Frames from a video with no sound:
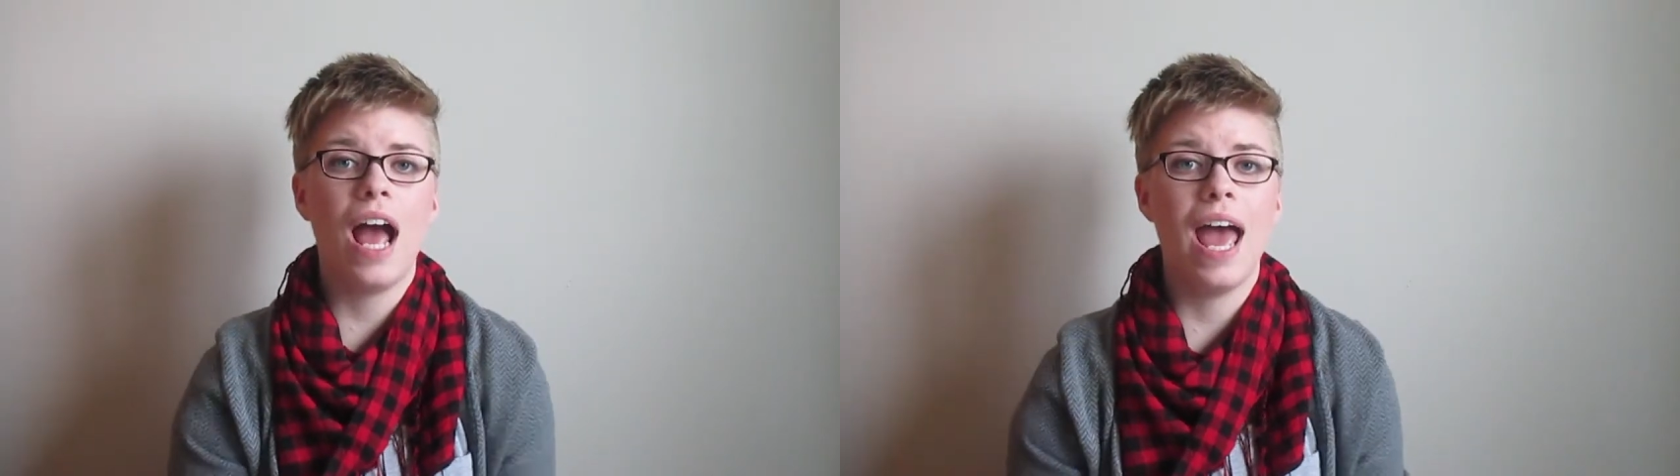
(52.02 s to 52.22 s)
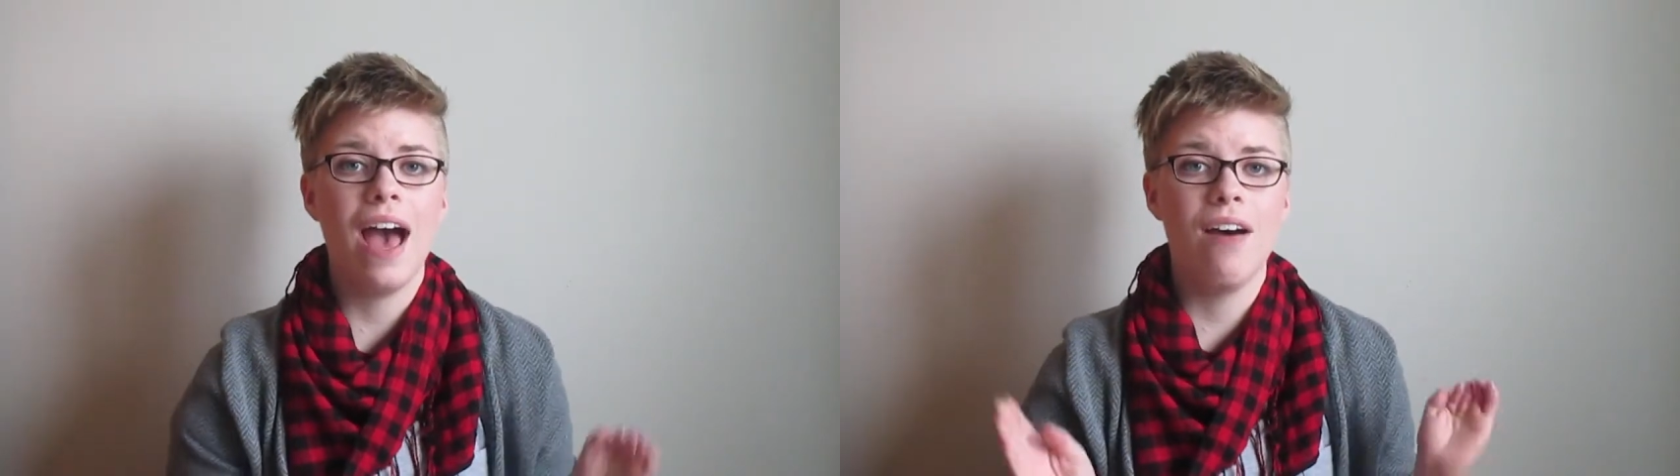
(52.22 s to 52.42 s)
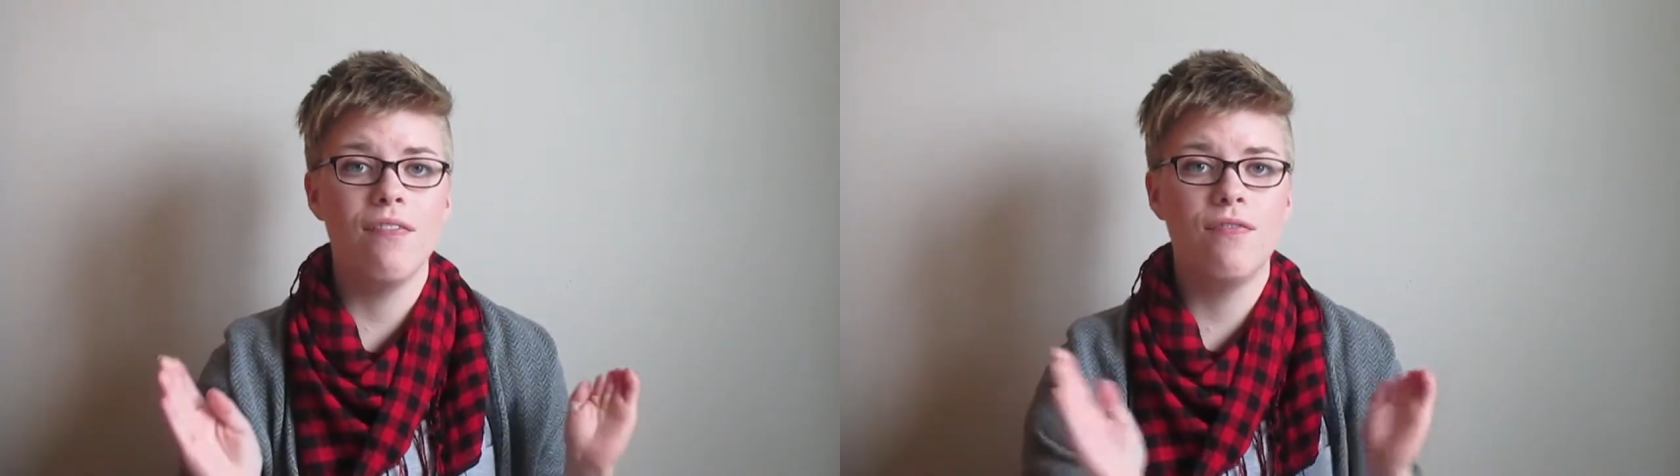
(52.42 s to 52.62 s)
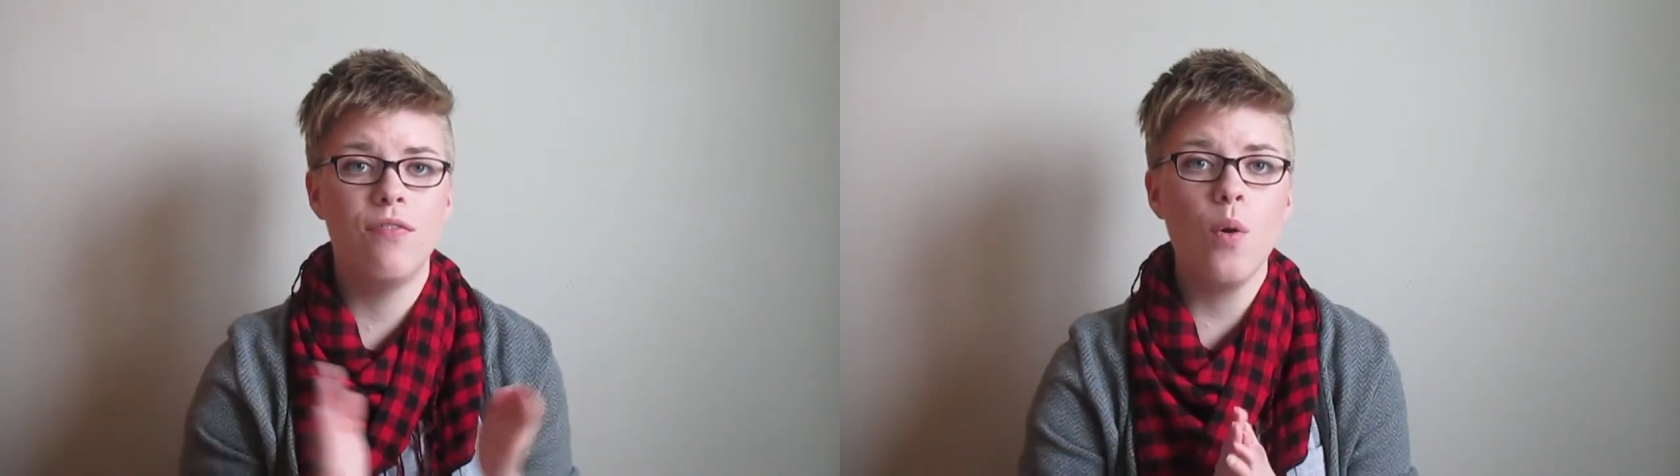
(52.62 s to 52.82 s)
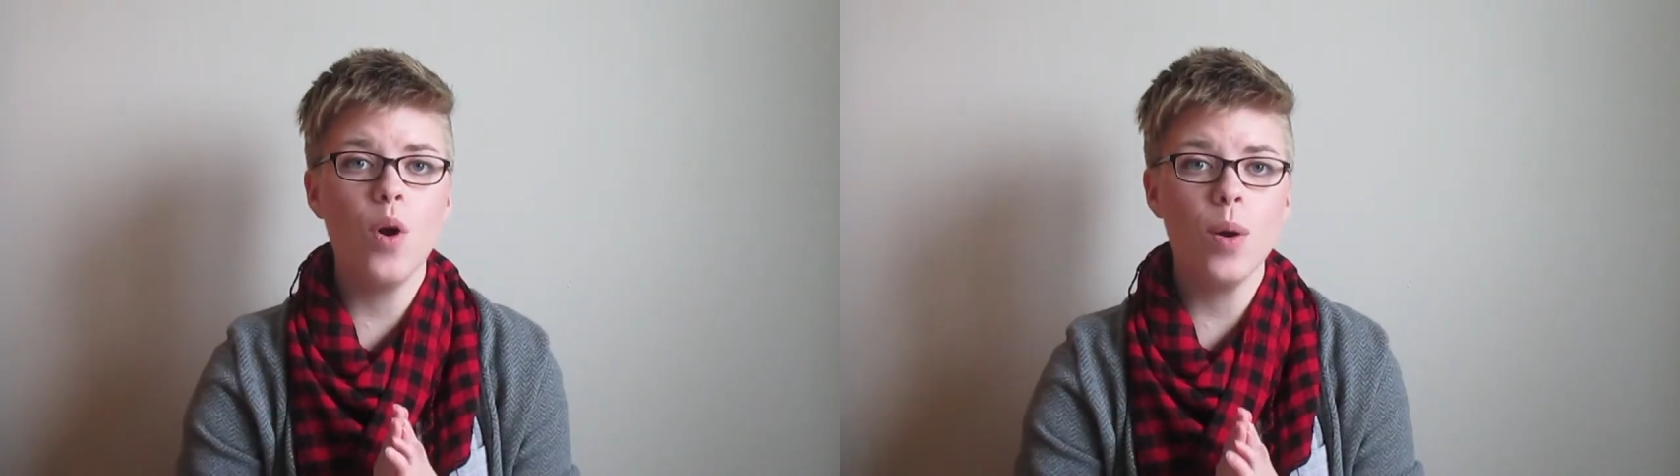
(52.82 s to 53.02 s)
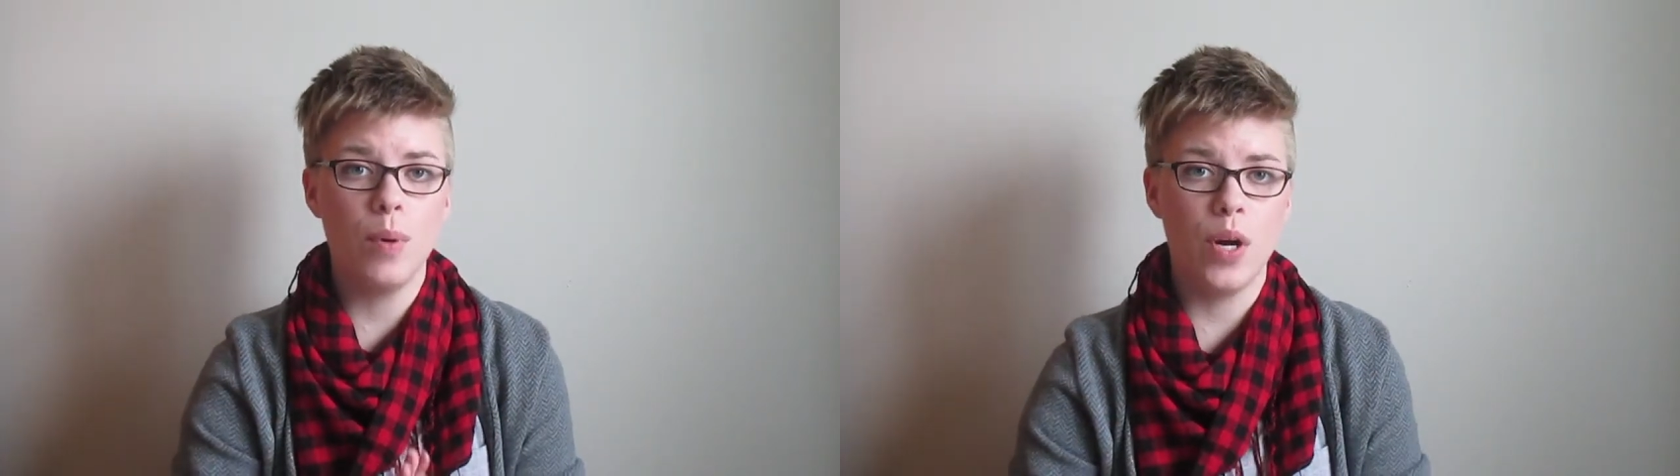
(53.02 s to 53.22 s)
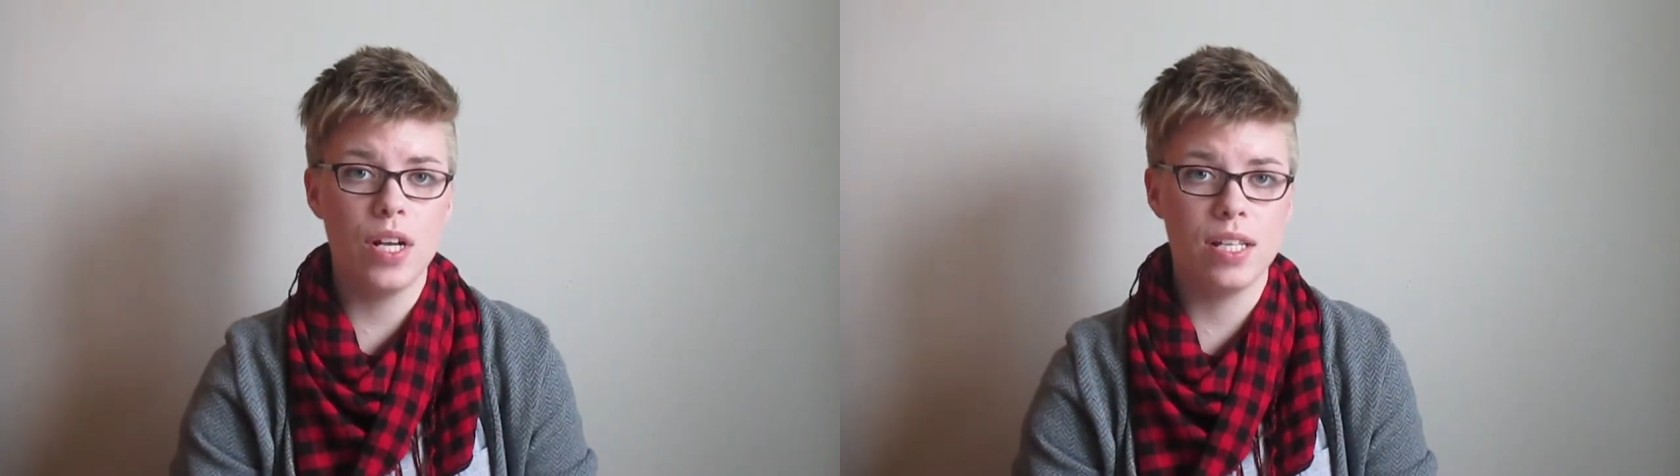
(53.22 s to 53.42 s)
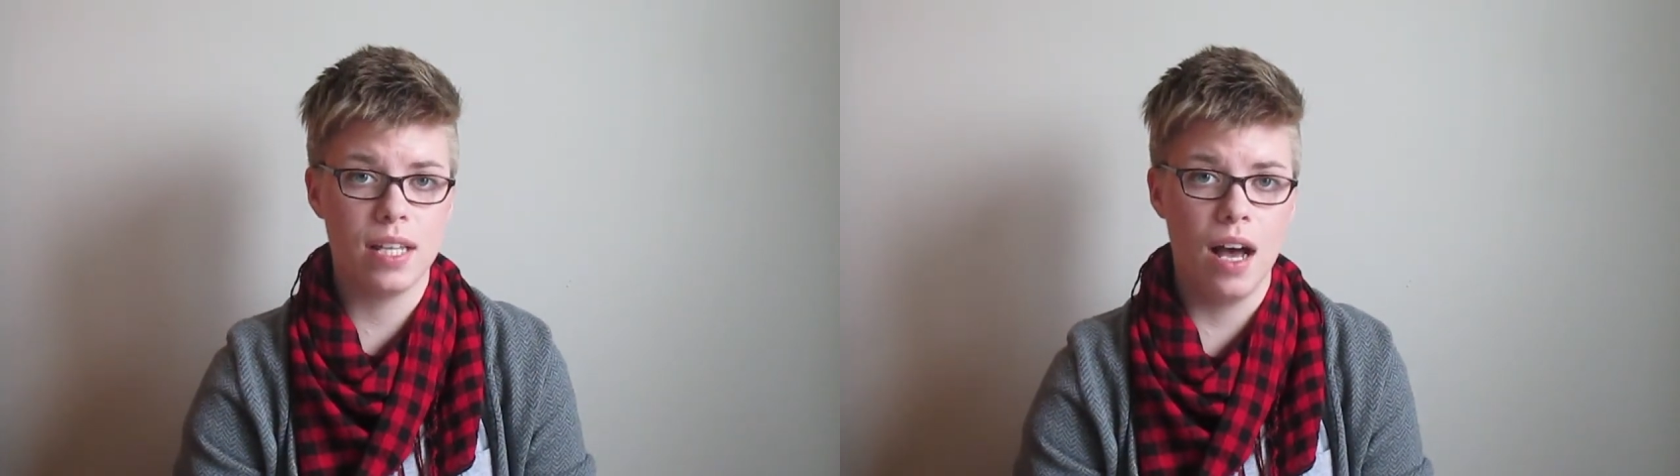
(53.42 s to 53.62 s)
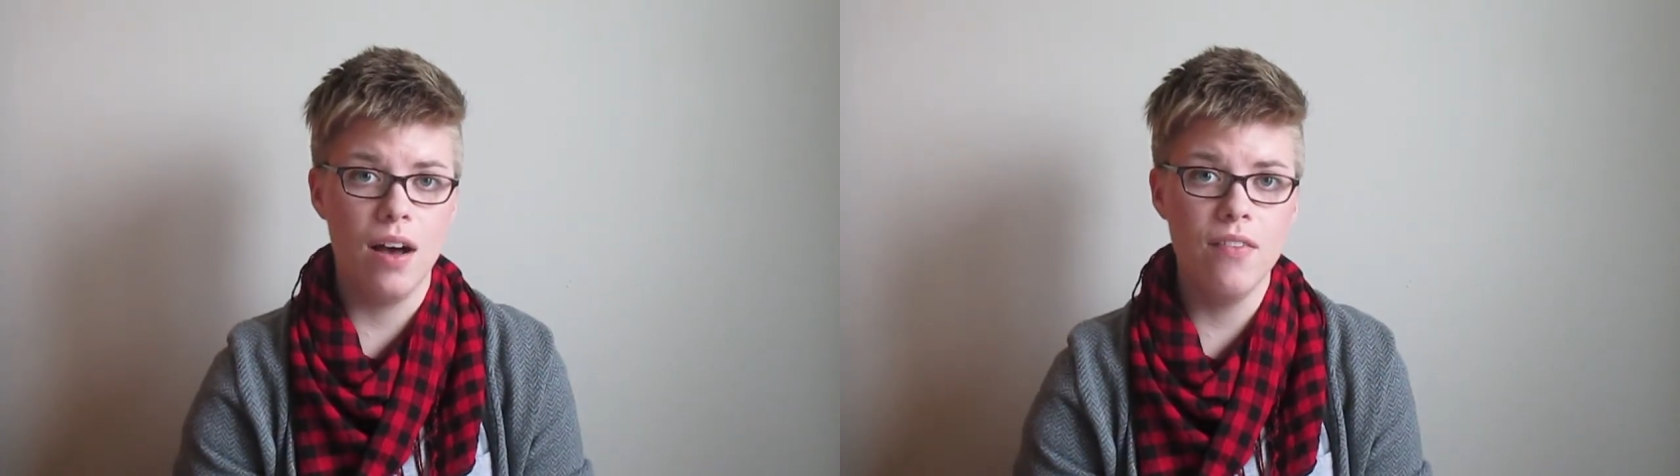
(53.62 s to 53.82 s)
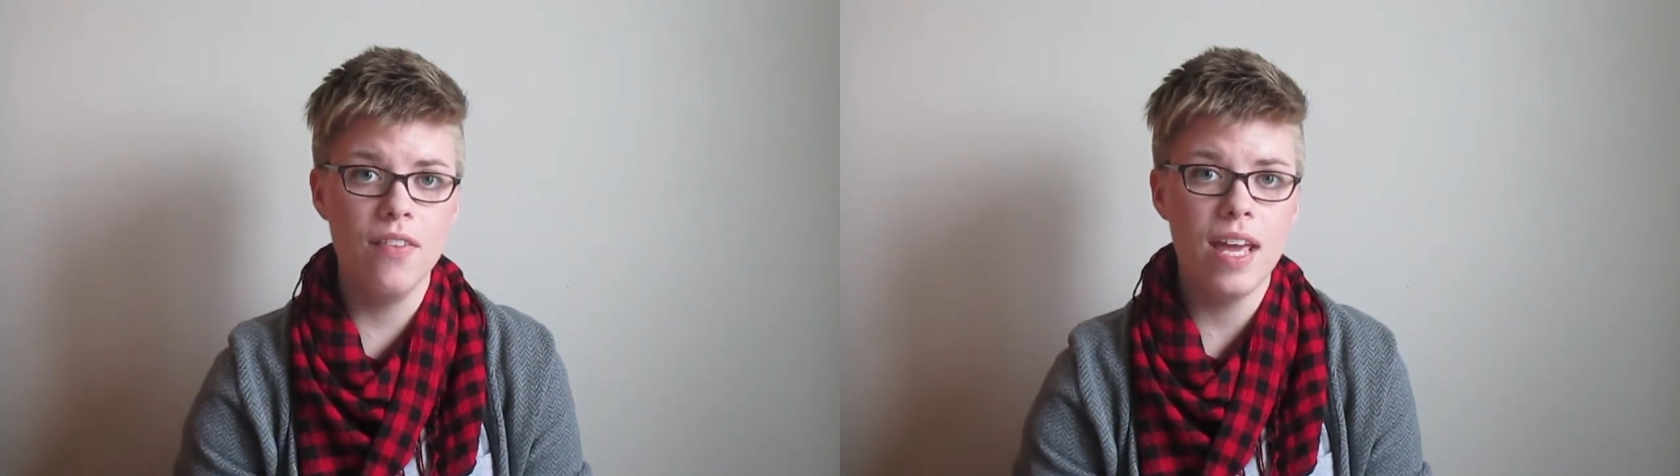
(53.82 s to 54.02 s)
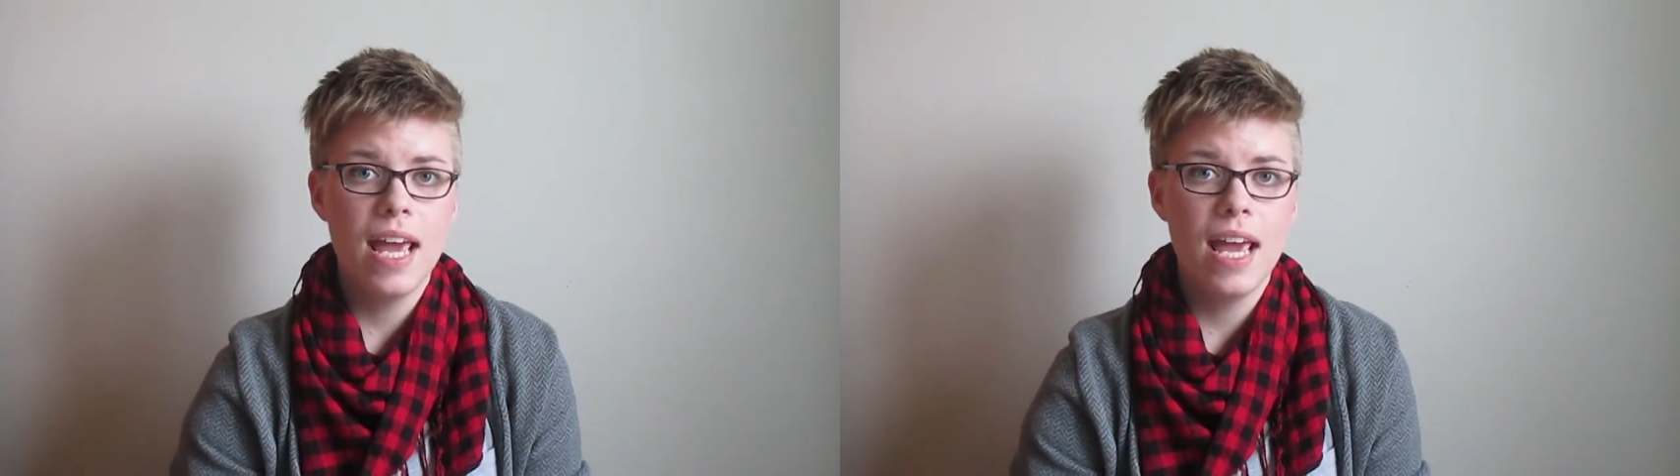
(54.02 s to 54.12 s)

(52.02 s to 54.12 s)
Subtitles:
I have four books of